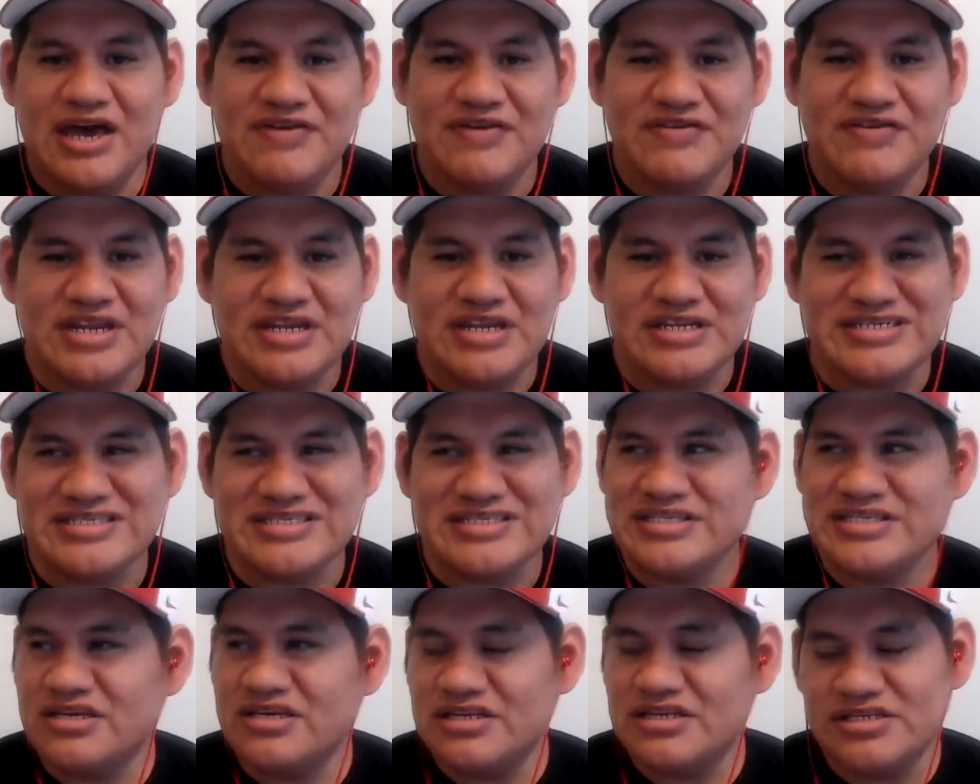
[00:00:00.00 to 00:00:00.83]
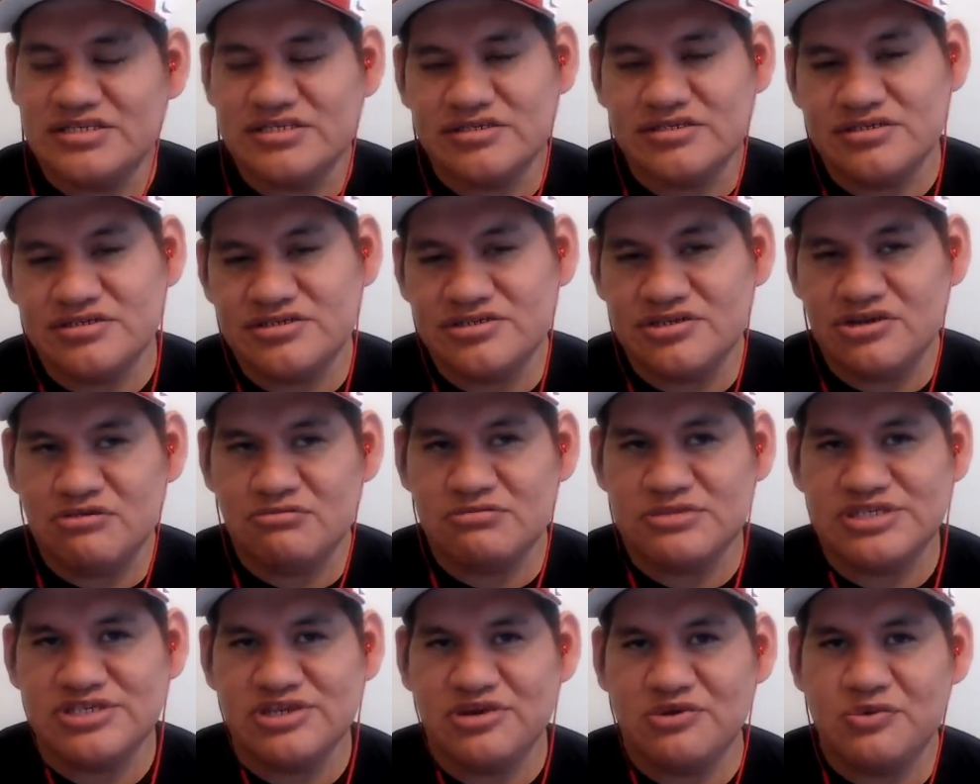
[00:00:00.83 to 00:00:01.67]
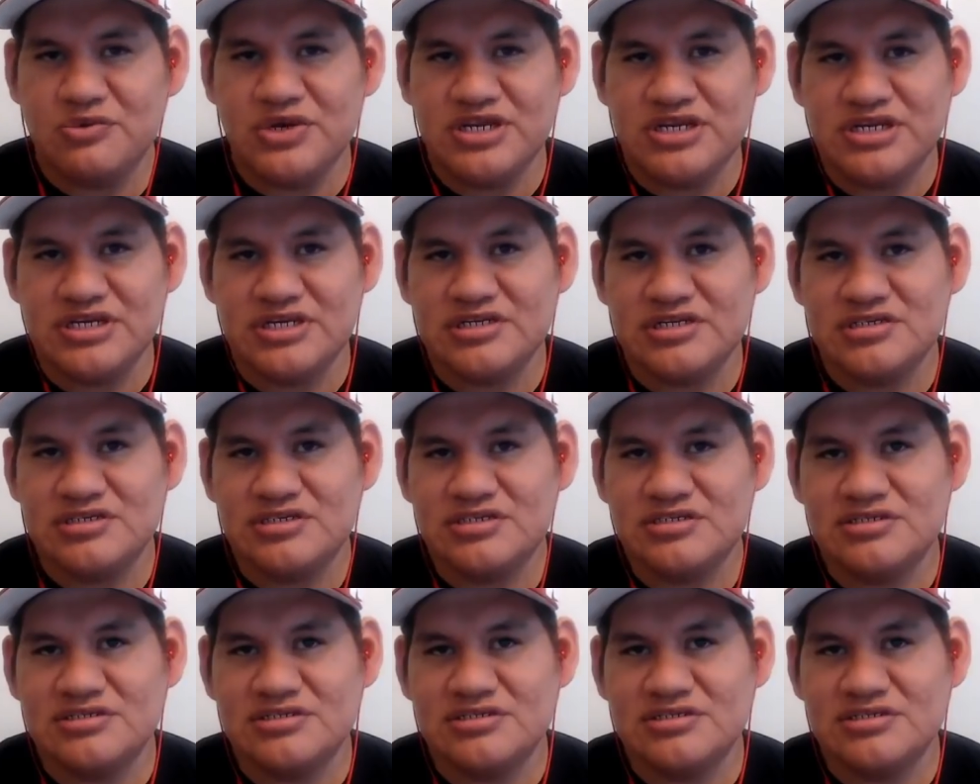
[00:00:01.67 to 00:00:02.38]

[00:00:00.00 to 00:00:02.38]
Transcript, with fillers: I haven't had a sale either, so I'm still waiting.